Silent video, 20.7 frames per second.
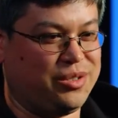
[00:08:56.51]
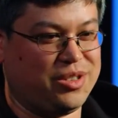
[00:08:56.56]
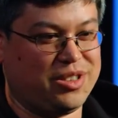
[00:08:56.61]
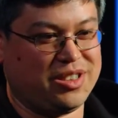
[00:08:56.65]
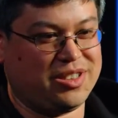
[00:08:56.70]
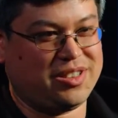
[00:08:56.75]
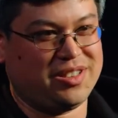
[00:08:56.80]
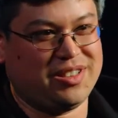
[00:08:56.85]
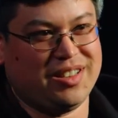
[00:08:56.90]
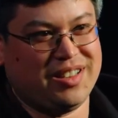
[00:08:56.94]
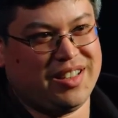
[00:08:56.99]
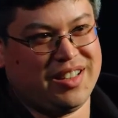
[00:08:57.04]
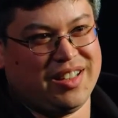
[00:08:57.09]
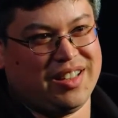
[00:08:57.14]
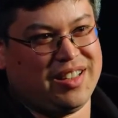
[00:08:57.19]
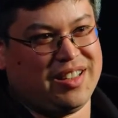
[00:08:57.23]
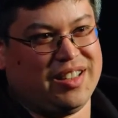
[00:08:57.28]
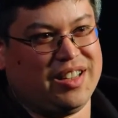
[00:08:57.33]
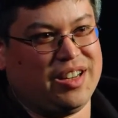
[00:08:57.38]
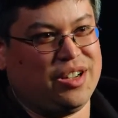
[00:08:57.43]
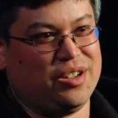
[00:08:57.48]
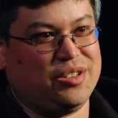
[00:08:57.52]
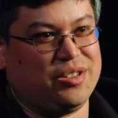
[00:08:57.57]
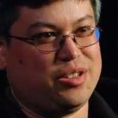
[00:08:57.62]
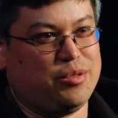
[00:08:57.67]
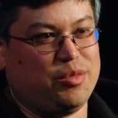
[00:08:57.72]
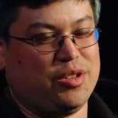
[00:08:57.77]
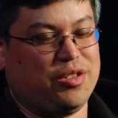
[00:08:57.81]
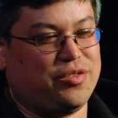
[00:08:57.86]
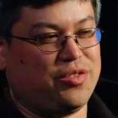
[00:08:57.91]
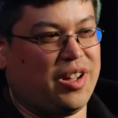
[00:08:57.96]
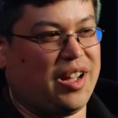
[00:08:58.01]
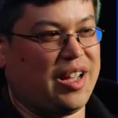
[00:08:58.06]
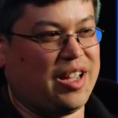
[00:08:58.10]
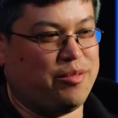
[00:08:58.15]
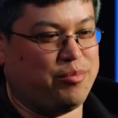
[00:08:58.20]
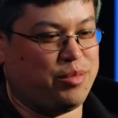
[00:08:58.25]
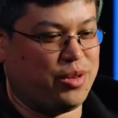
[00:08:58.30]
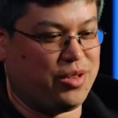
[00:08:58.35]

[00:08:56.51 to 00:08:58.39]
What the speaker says: would just, you'd be fine.